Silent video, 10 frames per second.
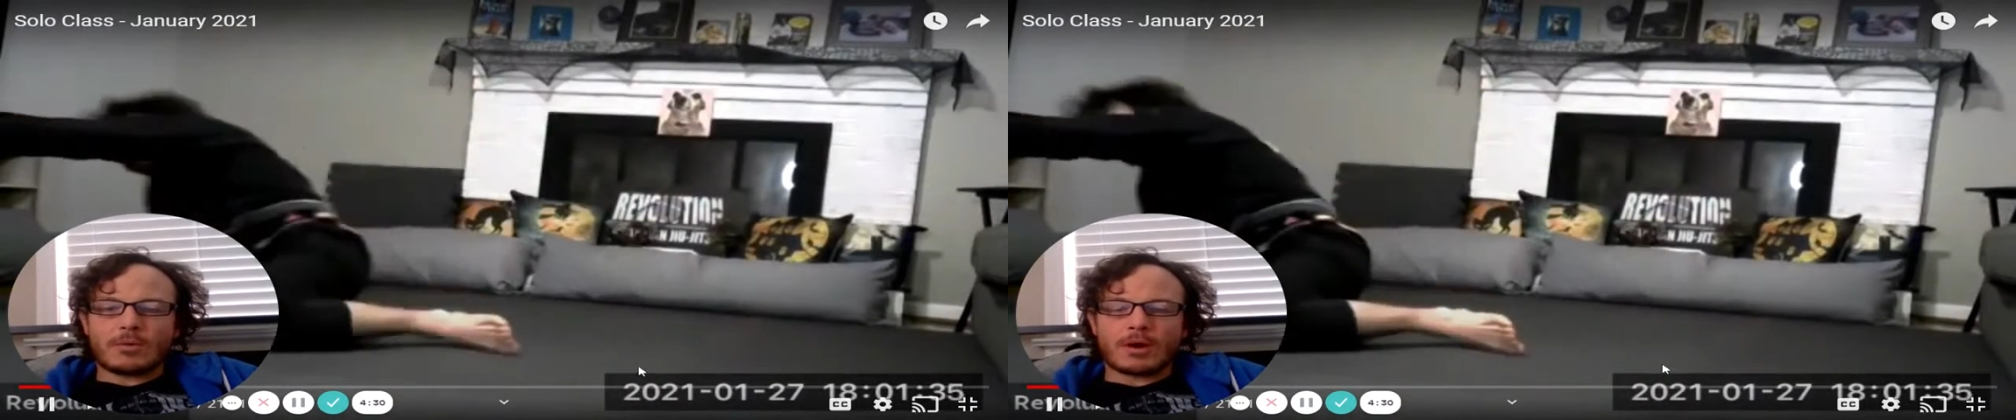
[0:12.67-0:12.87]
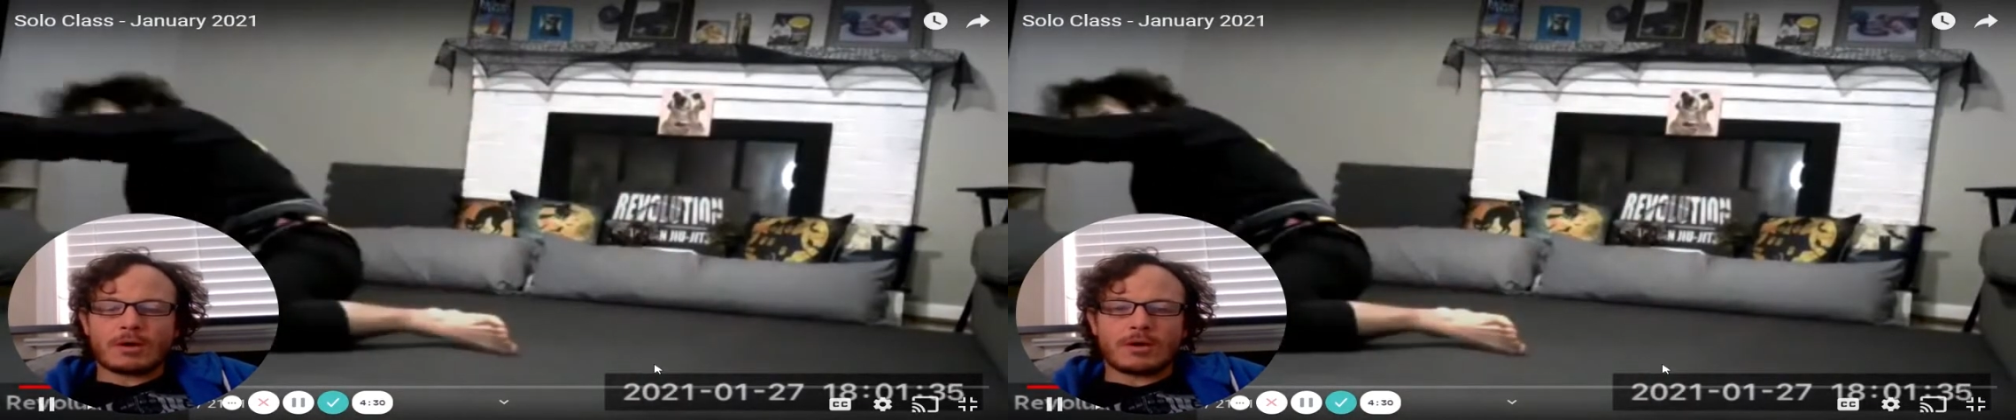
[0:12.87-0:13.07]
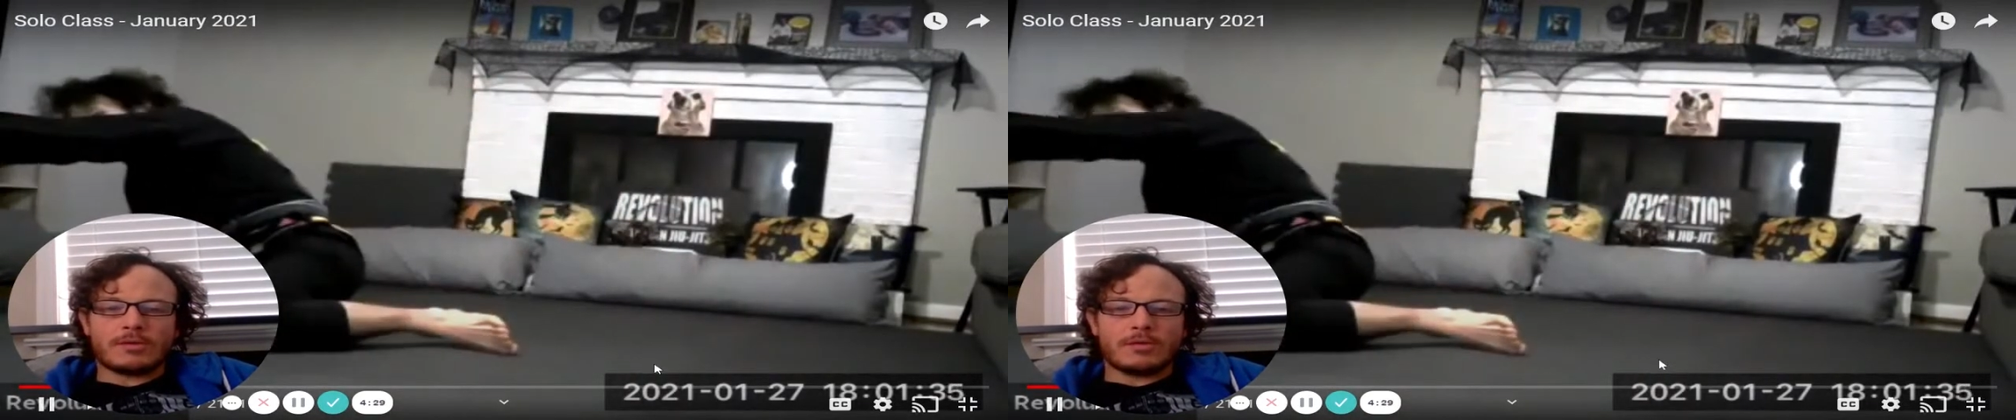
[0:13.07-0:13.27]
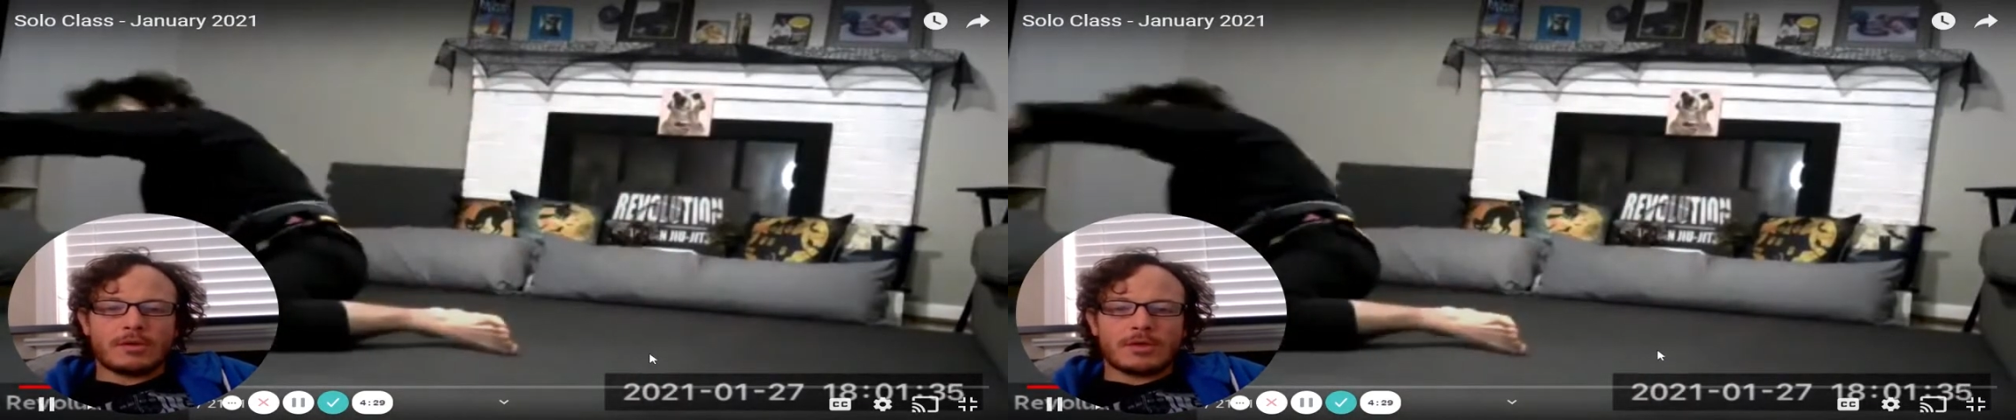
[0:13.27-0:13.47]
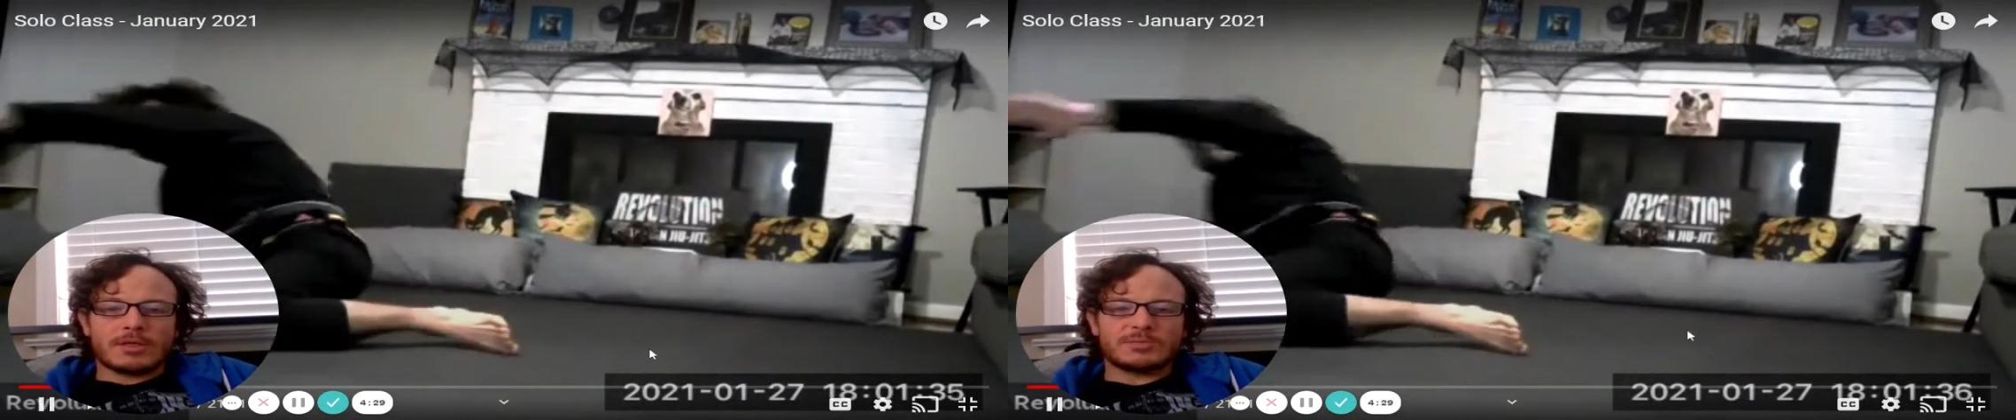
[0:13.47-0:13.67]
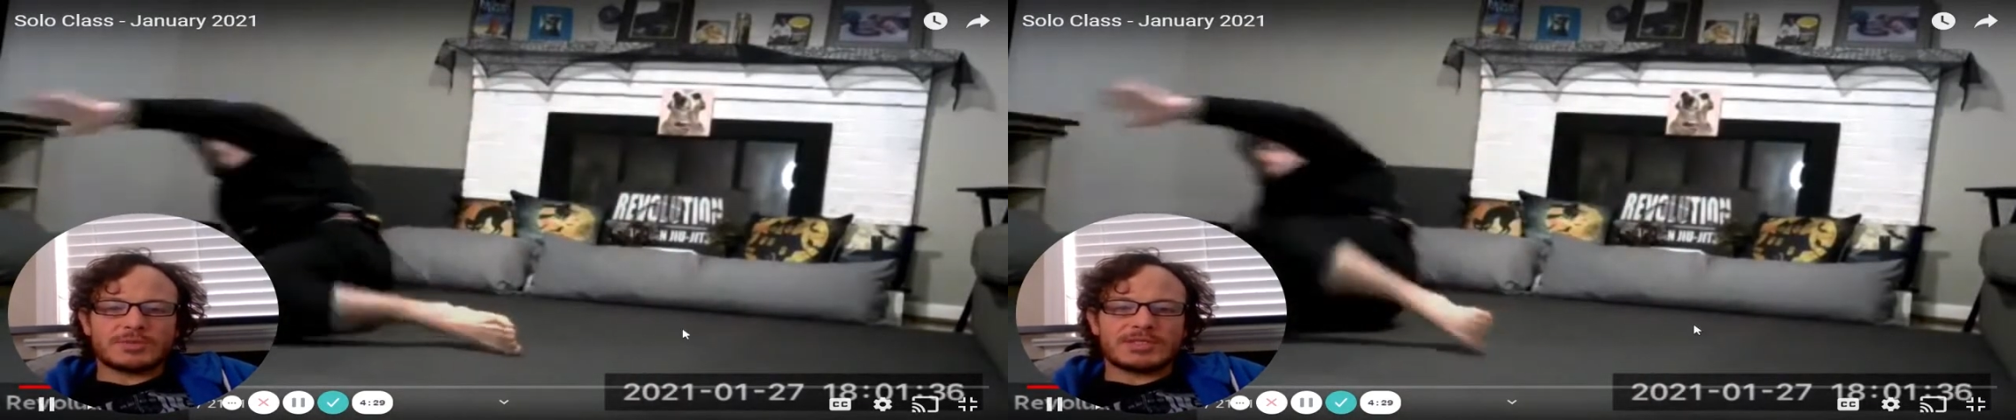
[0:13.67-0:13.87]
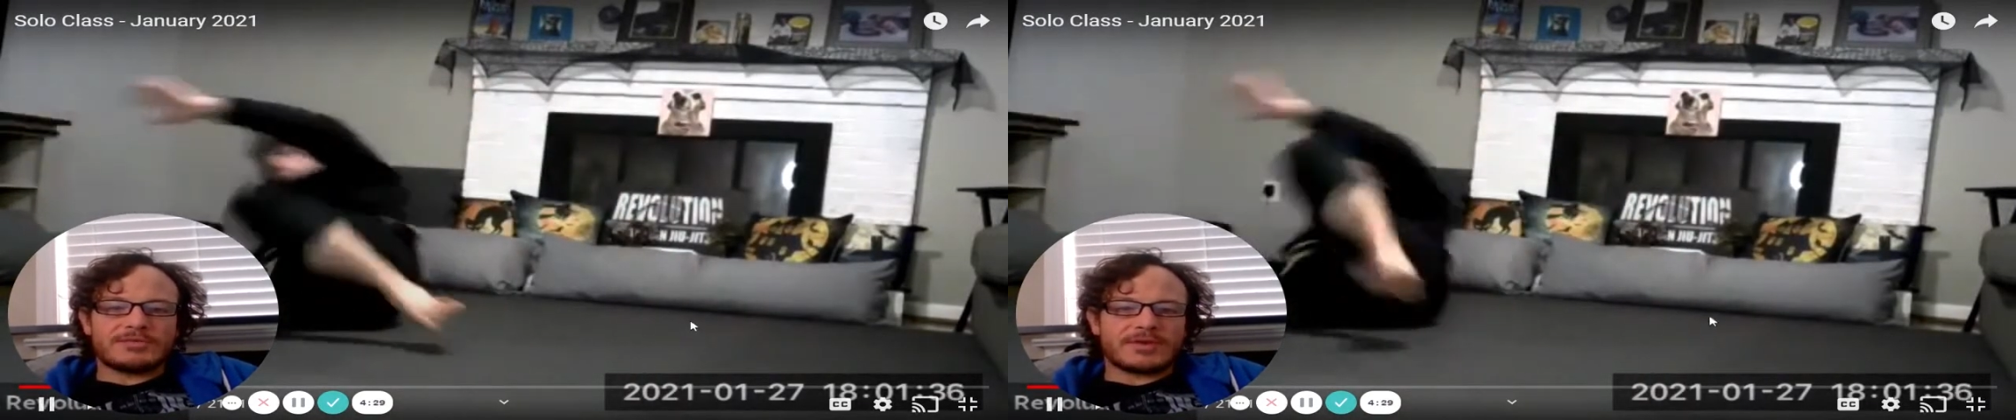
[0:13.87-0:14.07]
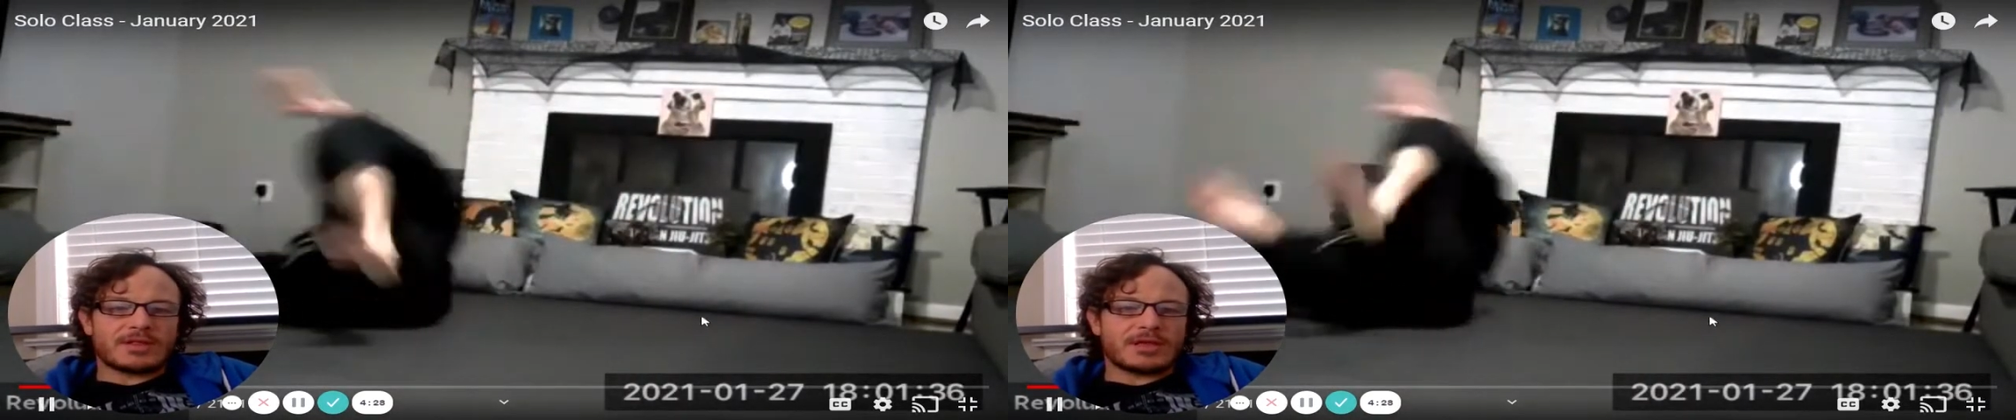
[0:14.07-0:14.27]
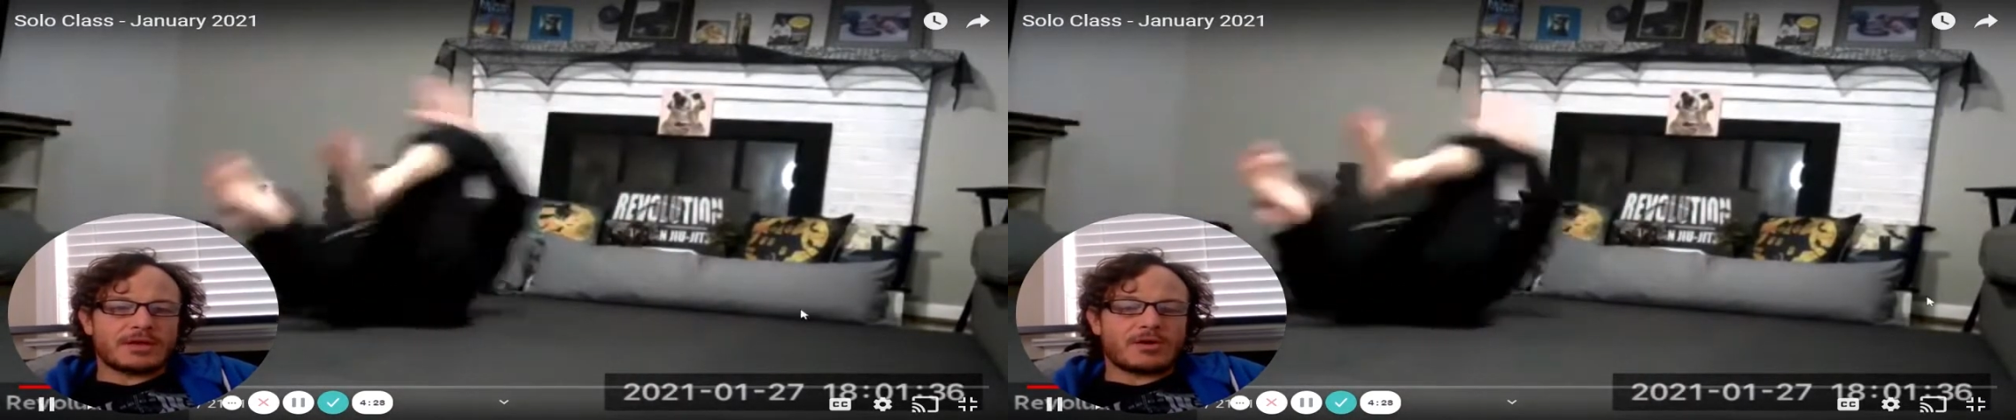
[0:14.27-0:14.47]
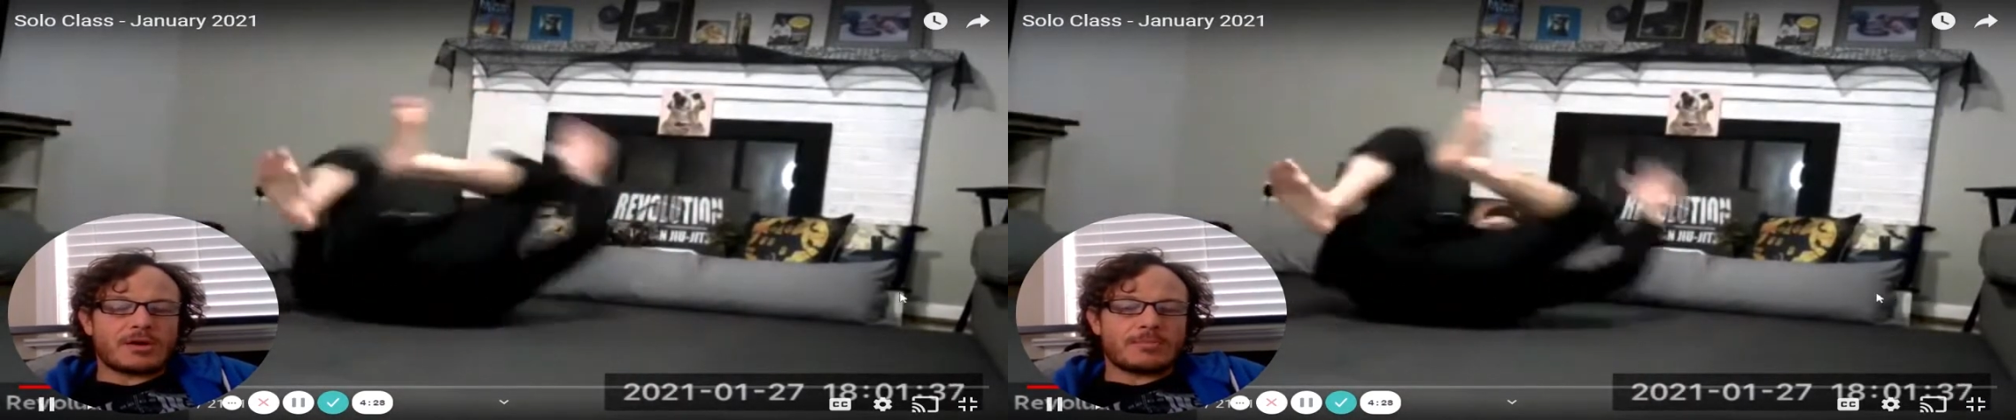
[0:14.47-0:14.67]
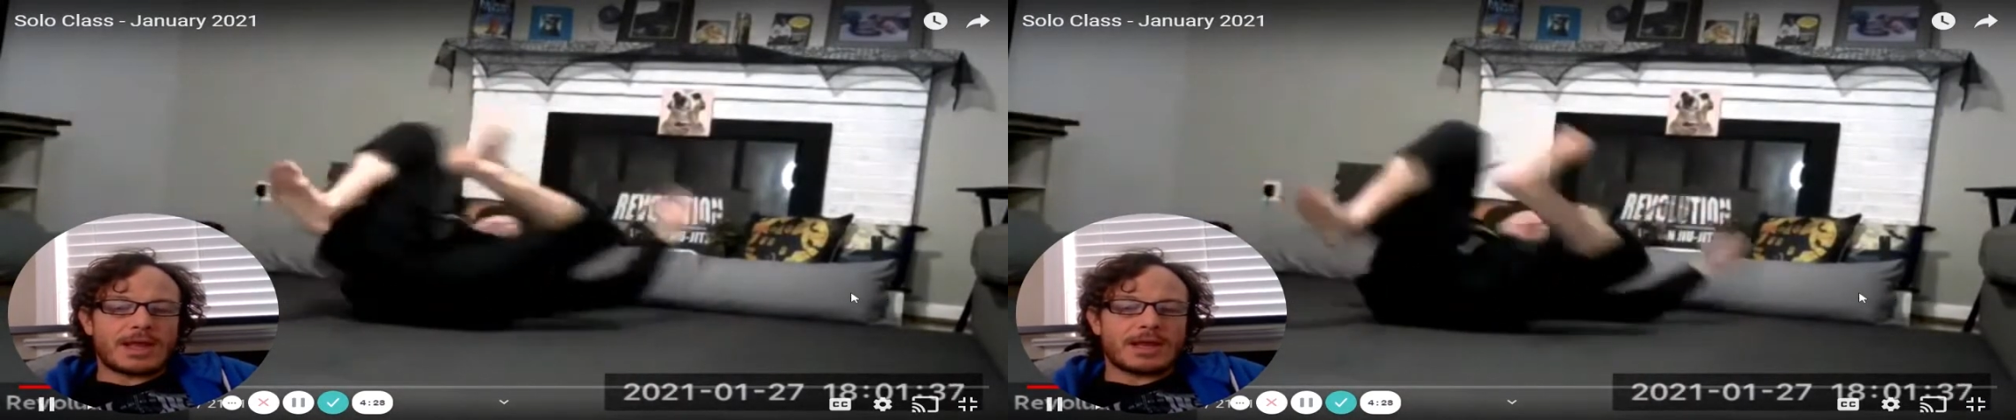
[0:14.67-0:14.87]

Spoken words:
We're working on specifically guard